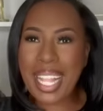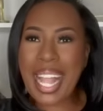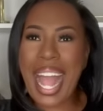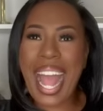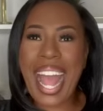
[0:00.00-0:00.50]

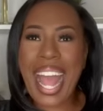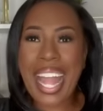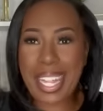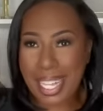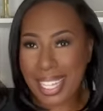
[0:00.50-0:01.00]

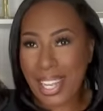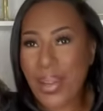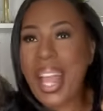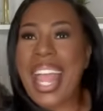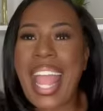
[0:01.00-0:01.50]
hi, hello,
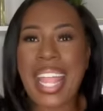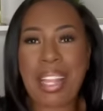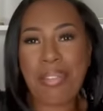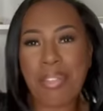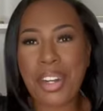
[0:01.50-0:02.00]

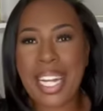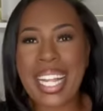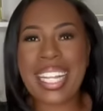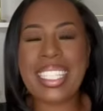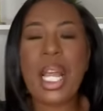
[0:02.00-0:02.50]
hey
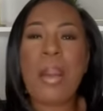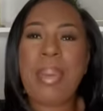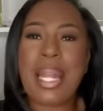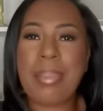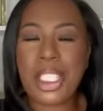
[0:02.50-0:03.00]
friends.
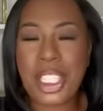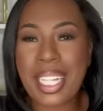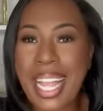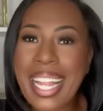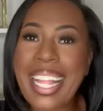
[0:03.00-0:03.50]
My name is
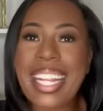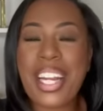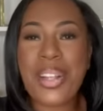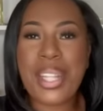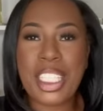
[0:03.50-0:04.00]
Shalane, and
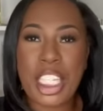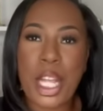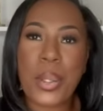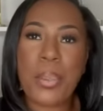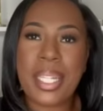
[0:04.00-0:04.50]
here on this
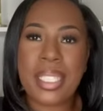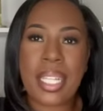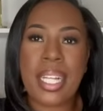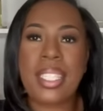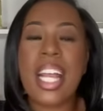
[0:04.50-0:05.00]
channel, we
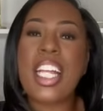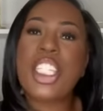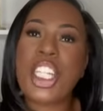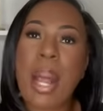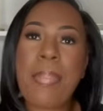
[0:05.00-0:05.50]
discuss
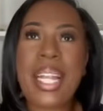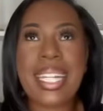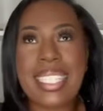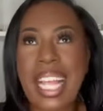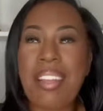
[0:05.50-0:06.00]
shopping,
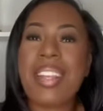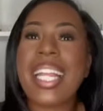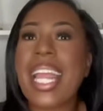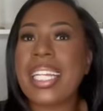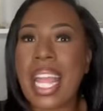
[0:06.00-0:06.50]
saving,
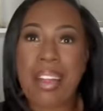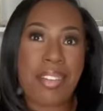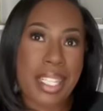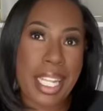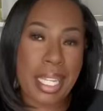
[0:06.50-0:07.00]
and
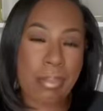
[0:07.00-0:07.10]
everything in